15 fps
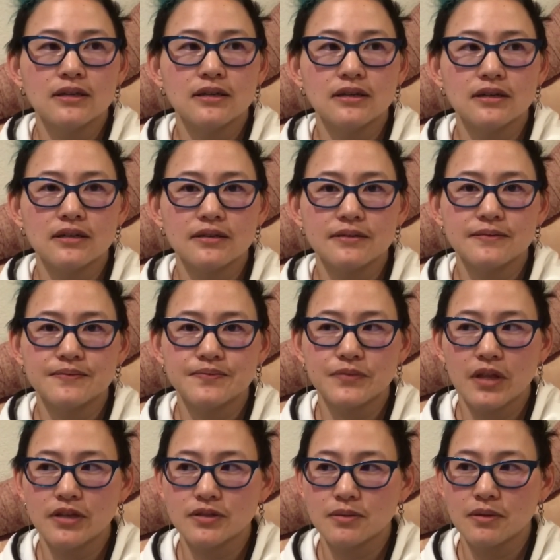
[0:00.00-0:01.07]
um,
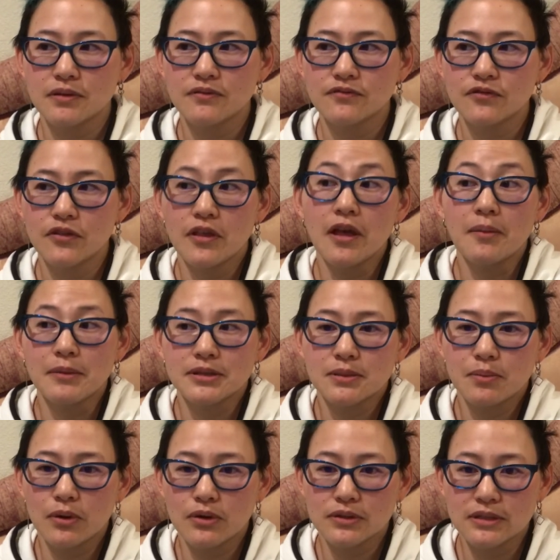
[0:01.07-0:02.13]
as a, for them as a
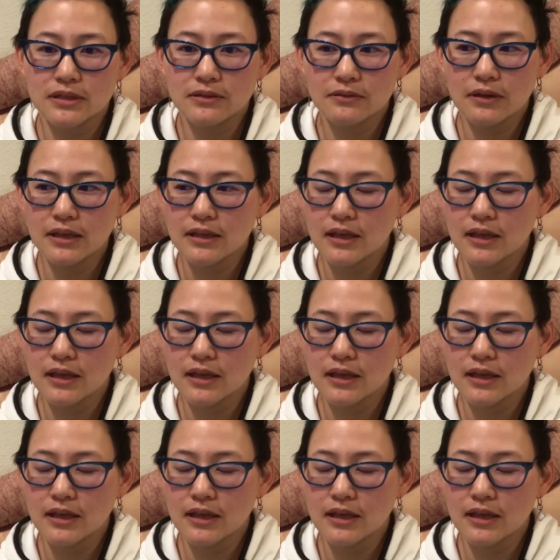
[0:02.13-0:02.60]
person, right?